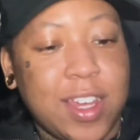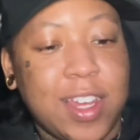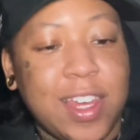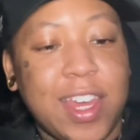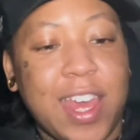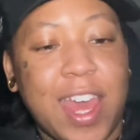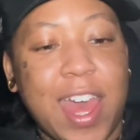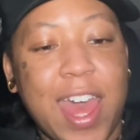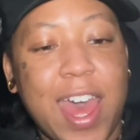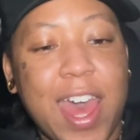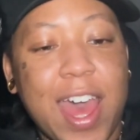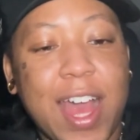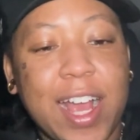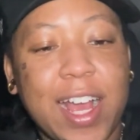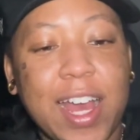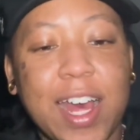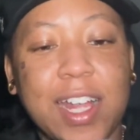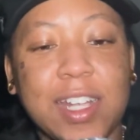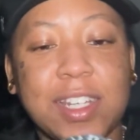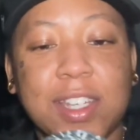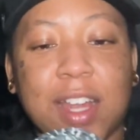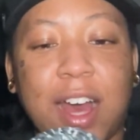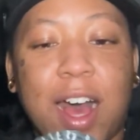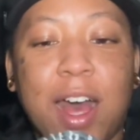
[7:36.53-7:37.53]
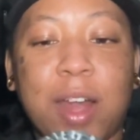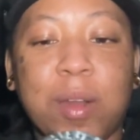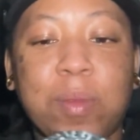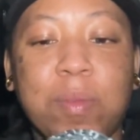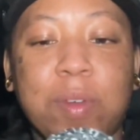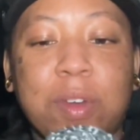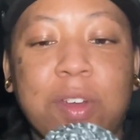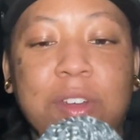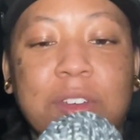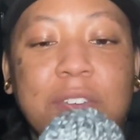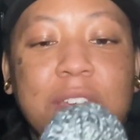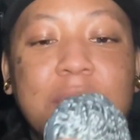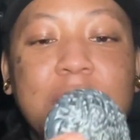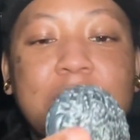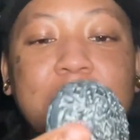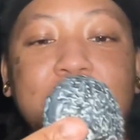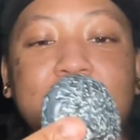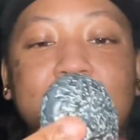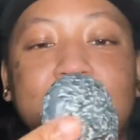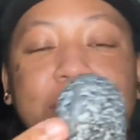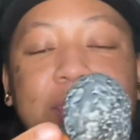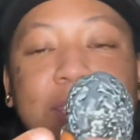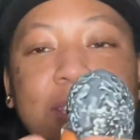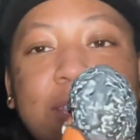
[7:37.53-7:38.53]
Yeah, I got Don
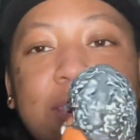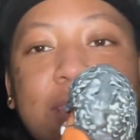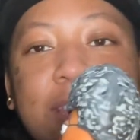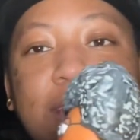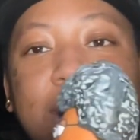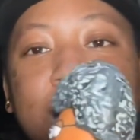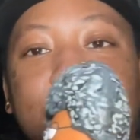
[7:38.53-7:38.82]
Bernice.